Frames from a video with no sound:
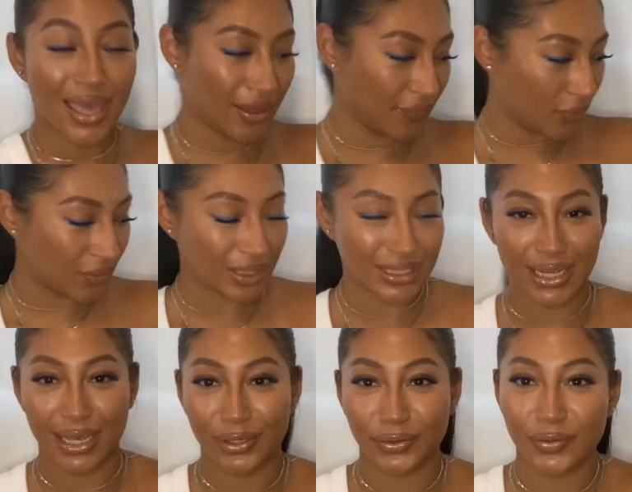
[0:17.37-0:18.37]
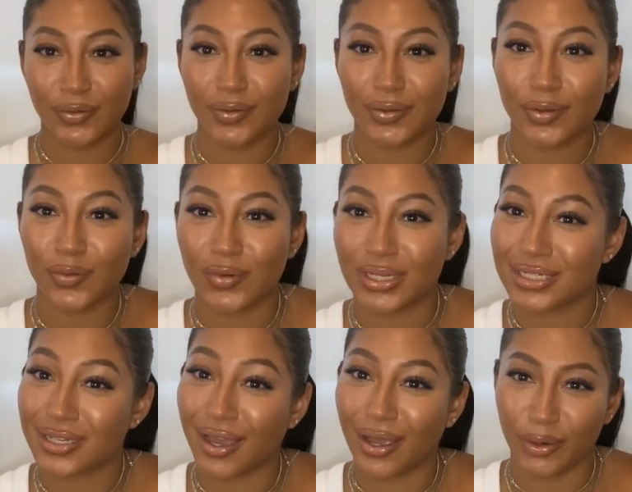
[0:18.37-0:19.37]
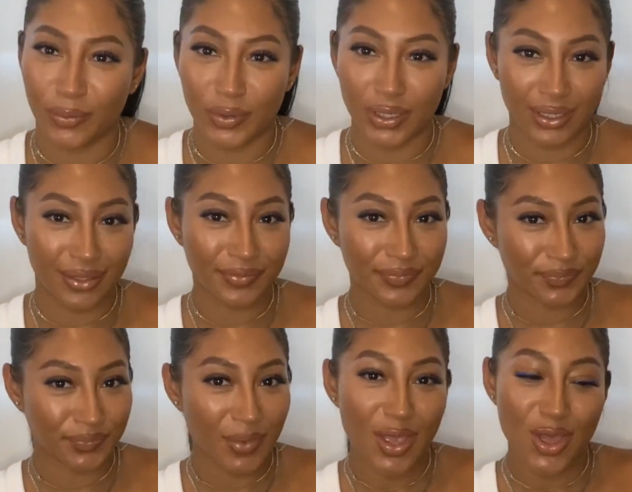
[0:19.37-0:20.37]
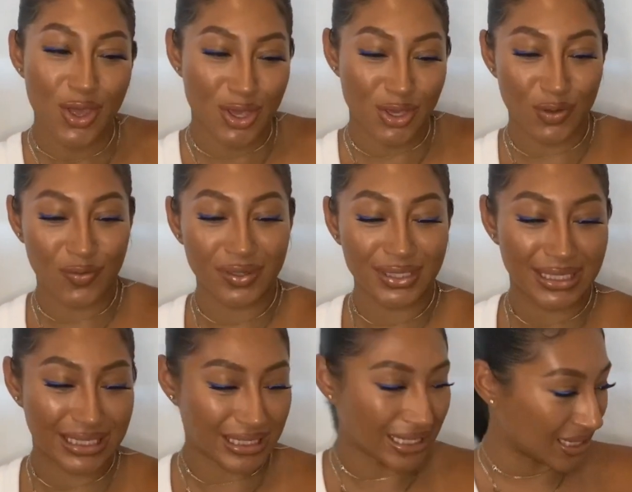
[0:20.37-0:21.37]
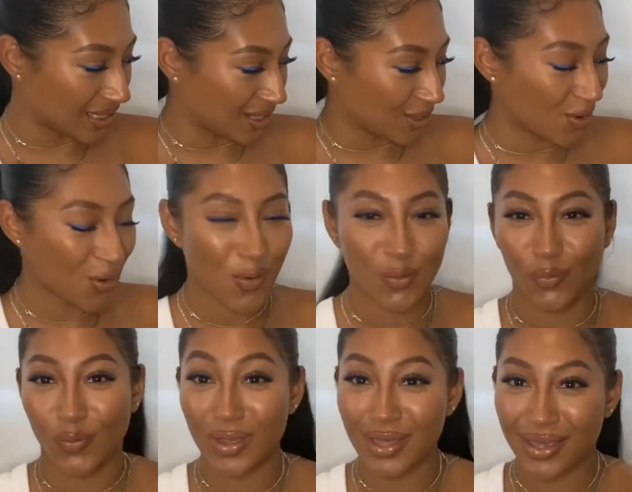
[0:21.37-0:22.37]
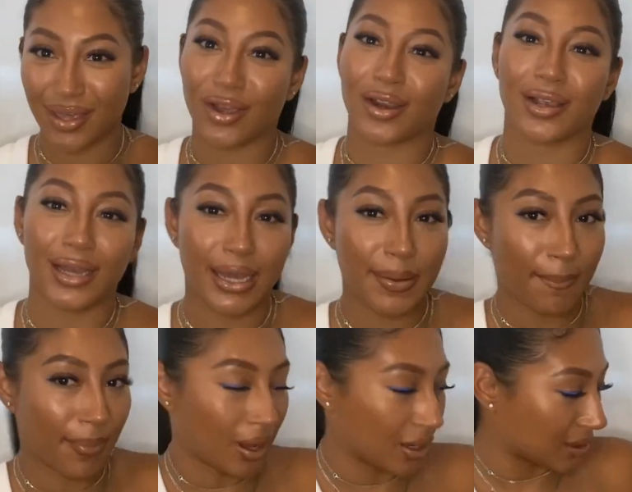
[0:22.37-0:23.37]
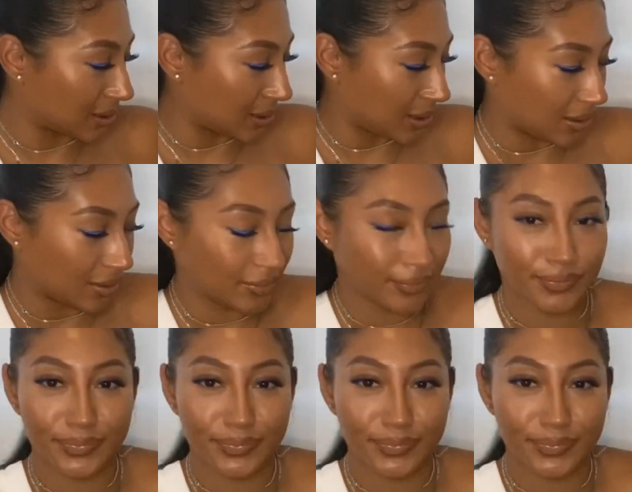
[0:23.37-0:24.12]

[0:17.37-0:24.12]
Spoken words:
if you read the title, which I hope you did, you will see we are unboxing